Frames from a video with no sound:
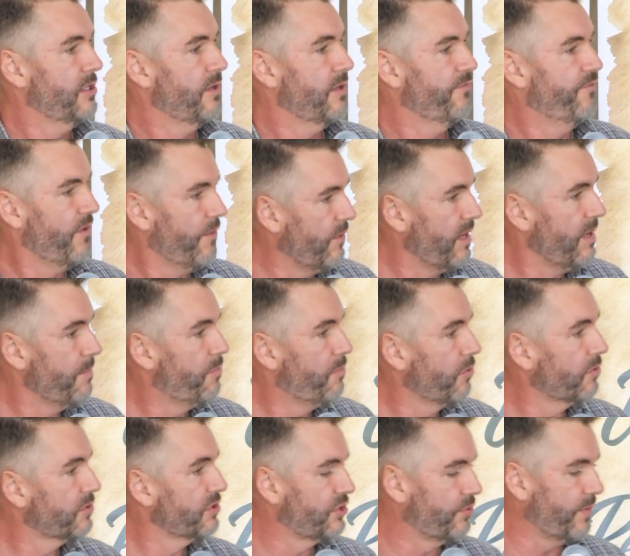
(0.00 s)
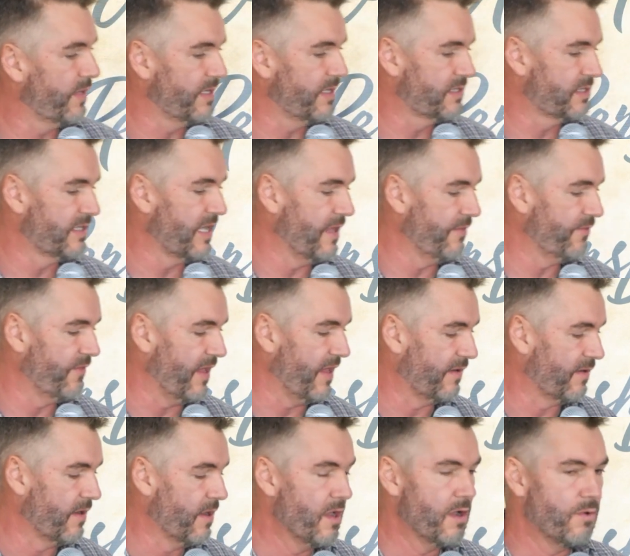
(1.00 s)
Very important to understand
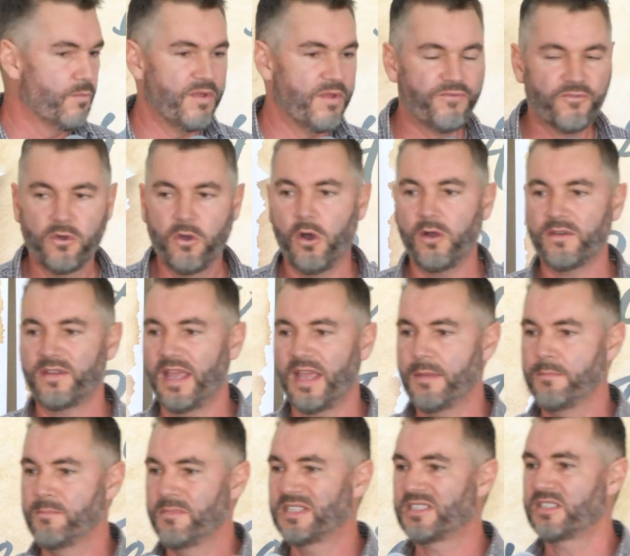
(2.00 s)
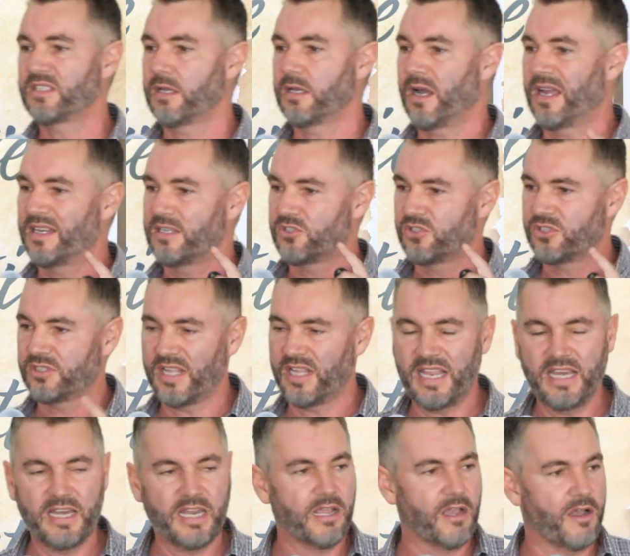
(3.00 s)
that. We've got a
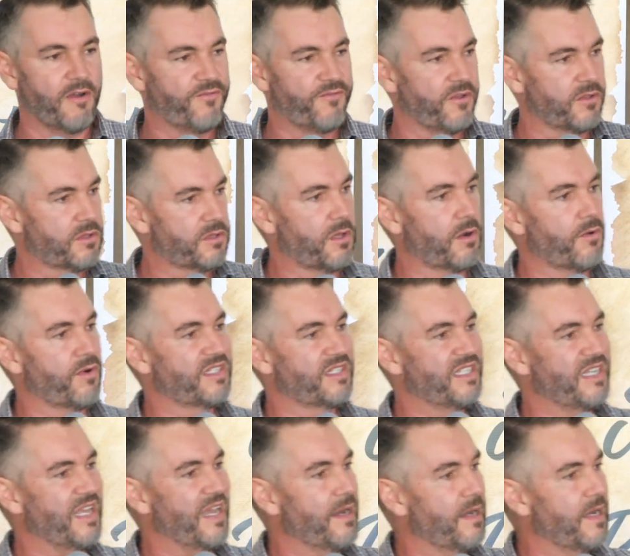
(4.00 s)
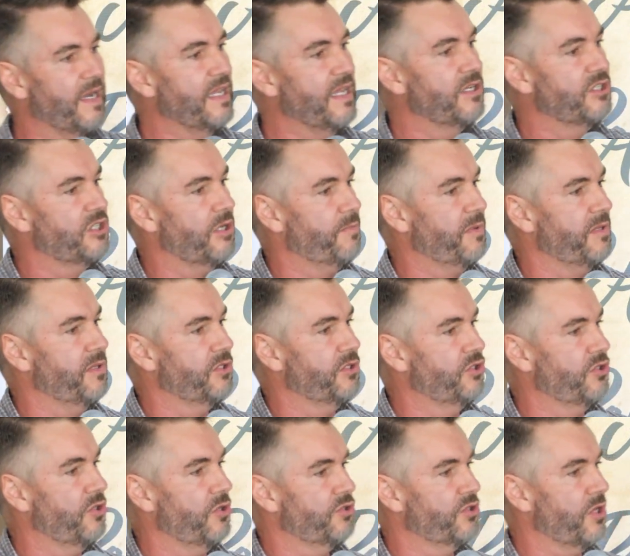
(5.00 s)
misunderstanding of authority and leadership in the
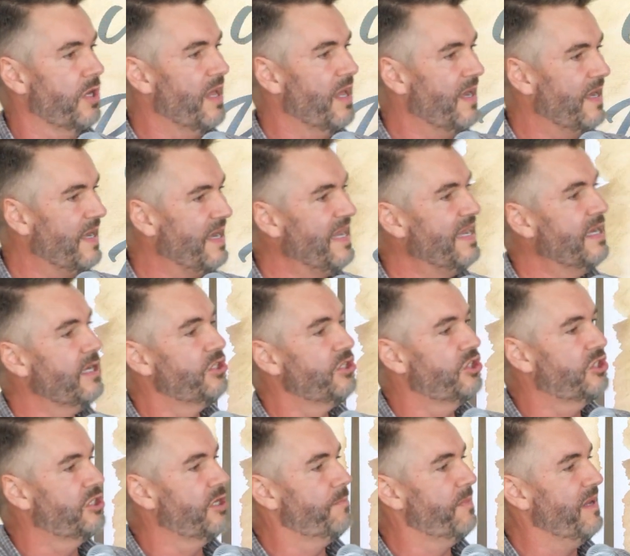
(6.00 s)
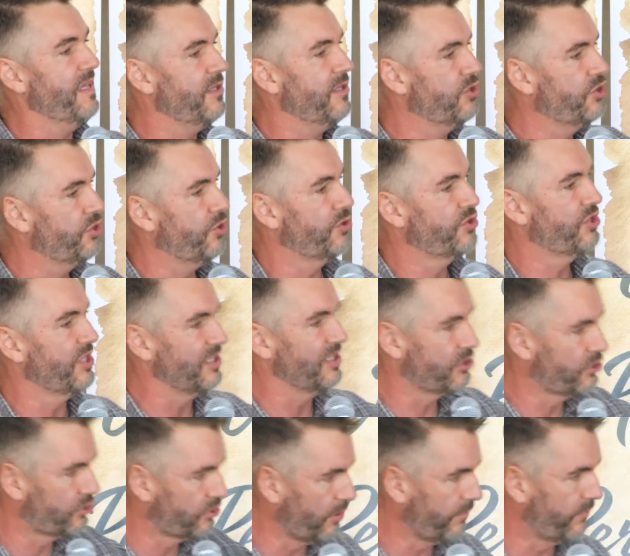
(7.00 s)
church. Leadership in the church is
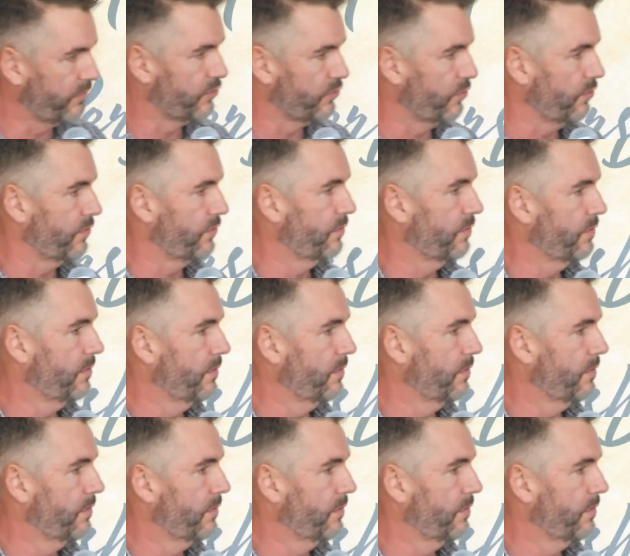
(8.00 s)
servanthood.